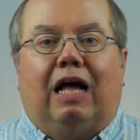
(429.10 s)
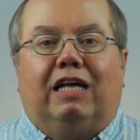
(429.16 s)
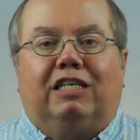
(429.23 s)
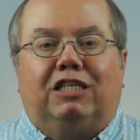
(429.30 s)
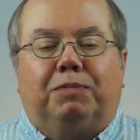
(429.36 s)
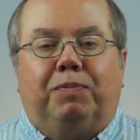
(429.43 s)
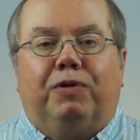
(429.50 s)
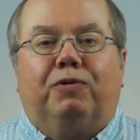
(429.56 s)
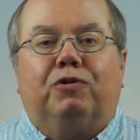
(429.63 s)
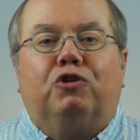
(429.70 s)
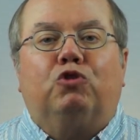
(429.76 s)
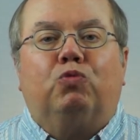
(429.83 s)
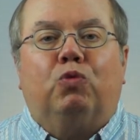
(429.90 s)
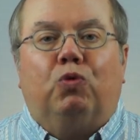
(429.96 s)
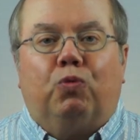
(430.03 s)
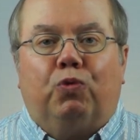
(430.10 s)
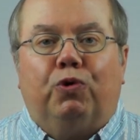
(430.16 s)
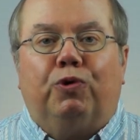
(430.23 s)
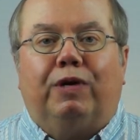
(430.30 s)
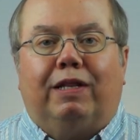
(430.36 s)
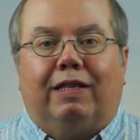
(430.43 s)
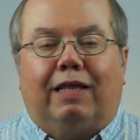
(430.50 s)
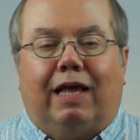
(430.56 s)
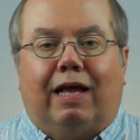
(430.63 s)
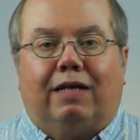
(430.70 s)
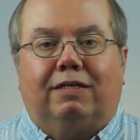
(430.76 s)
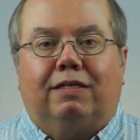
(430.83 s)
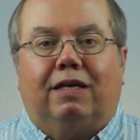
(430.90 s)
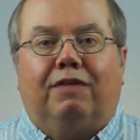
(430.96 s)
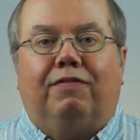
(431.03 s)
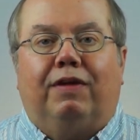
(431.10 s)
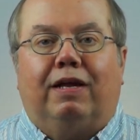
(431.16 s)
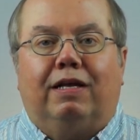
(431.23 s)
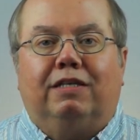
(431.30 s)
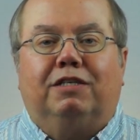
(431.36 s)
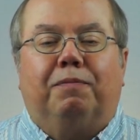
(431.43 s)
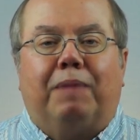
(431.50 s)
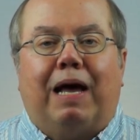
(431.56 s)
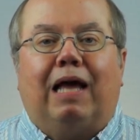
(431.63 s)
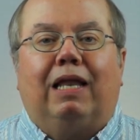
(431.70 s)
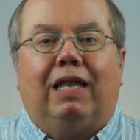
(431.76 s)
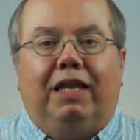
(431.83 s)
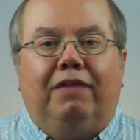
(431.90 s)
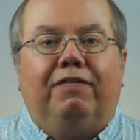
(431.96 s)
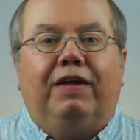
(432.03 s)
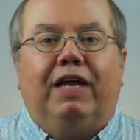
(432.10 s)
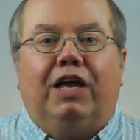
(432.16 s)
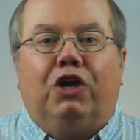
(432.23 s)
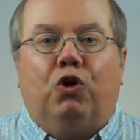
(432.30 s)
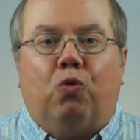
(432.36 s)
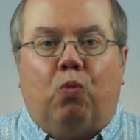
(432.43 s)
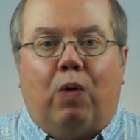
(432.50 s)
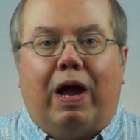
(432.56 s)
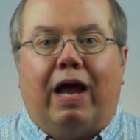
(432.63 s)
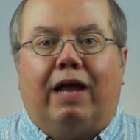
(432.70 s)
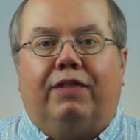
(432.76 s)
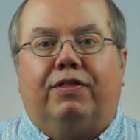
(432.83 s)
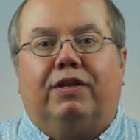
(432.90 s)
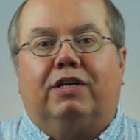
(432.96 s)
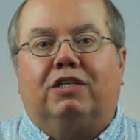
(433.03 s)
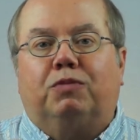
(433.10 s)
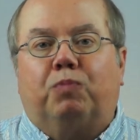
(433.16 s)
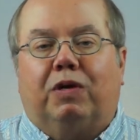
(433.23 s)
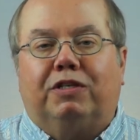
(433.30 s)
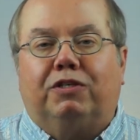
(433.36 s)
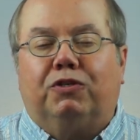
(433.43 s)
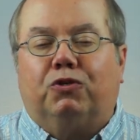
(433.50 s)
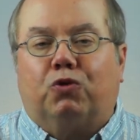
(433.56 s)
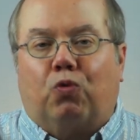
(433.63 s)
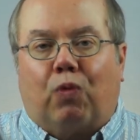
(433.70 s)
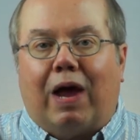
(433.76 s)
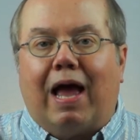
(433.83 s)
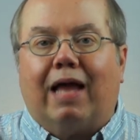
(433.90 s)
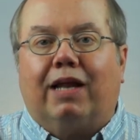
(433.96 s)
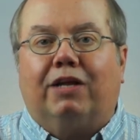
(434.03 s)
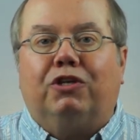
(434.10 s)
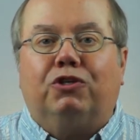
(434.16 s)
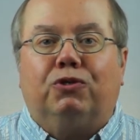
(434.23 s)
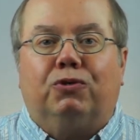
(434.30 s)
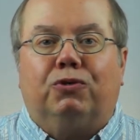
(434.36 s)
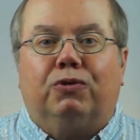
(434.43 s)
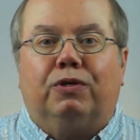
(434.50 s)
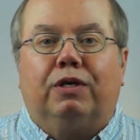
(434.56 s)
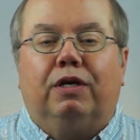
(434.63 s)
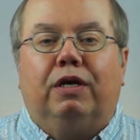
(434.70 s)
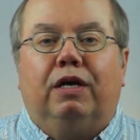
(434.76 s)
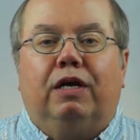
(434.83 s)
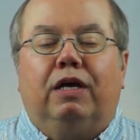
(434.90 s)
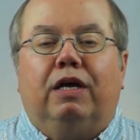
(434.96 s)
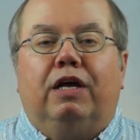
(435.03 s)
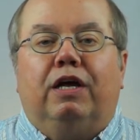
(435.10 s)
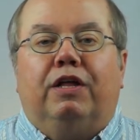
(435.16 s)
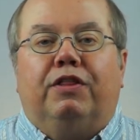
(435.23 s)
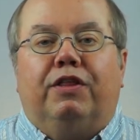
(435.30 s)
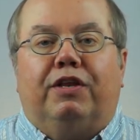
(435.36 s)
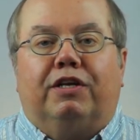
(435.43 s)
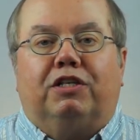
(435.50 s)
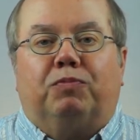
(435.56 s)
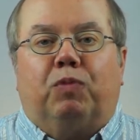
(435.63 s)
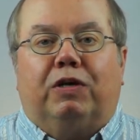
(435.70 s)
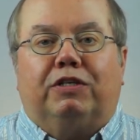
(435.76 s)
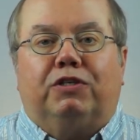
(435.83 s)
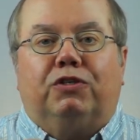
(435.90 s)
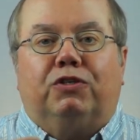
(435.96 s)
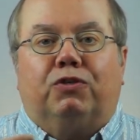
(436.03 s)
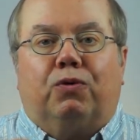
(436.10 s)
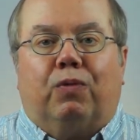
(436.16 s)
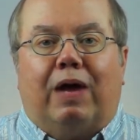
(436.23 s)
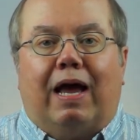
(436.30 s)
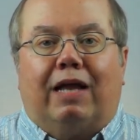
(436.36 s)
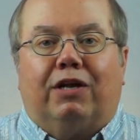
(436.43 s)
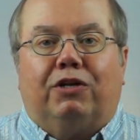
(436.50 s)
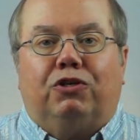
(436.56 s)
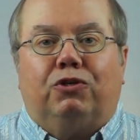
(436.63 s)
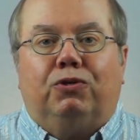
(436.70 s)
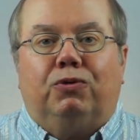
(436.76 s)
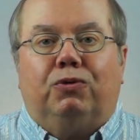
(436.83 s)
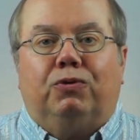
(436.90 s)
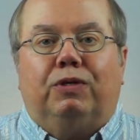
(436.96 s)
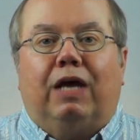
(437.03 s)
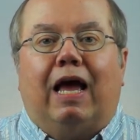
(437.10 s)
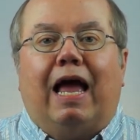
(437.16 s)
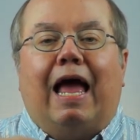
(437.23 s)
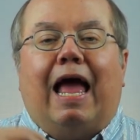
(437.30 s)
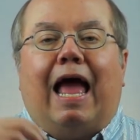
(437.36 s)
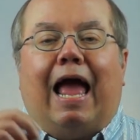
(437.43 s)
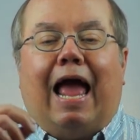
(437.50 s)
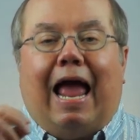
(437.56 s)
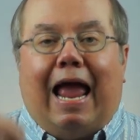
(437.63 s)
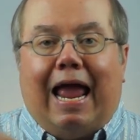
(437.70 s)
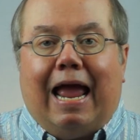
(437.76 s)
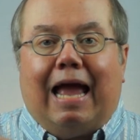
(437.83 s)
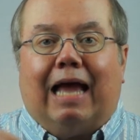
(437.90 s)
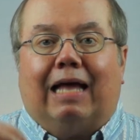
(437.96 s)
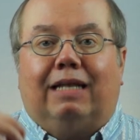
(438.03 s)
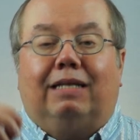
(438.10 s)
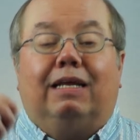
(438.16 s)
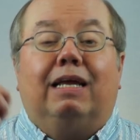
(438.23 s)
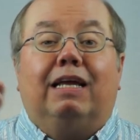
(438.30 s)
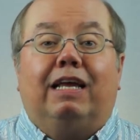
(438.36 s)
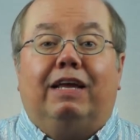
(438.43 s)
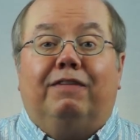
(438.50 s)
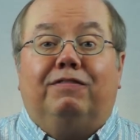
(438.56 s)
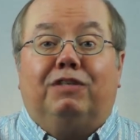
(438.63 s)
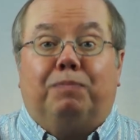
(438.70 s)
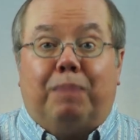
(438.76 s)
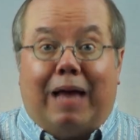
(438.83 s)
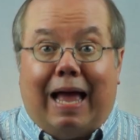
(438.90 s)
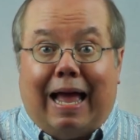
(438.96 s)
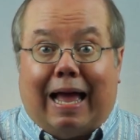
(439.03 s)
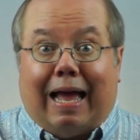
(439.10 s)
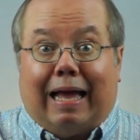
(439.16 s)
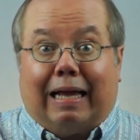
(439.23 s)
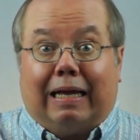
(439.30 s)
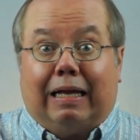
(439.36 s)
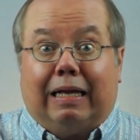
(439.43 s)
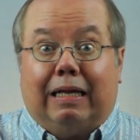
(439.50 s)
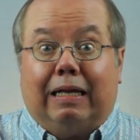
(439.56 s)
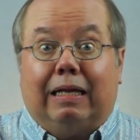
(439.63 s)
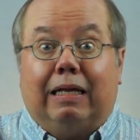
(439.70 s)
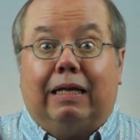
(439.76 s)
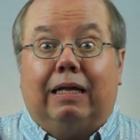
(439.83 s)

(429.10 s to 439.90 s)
A spiritual root in thanksgiving is about living in a way that expresses gratitude, that expresses gratitude and gives back